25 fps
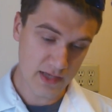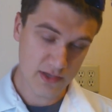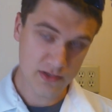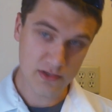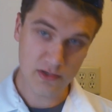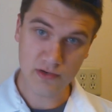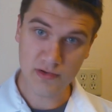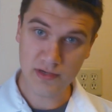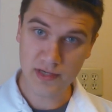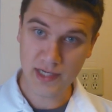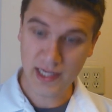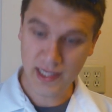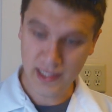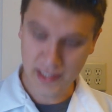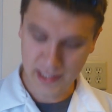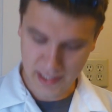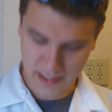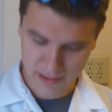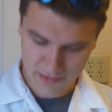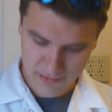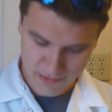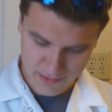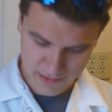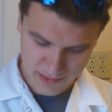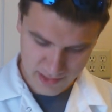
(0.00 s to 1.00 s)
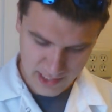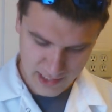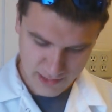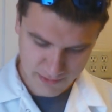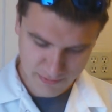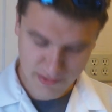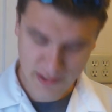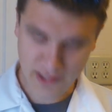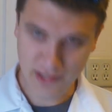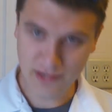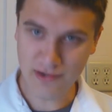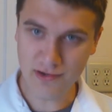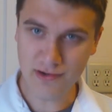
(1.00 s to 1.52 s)
So yeah, that's
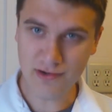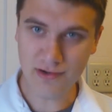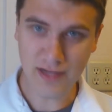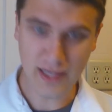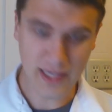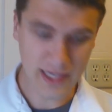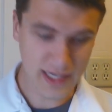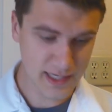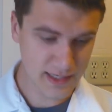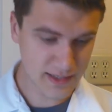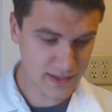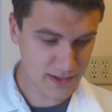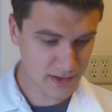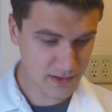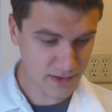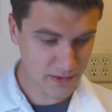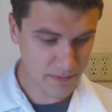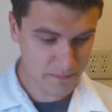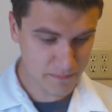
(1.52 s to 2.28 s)
pretty cool. And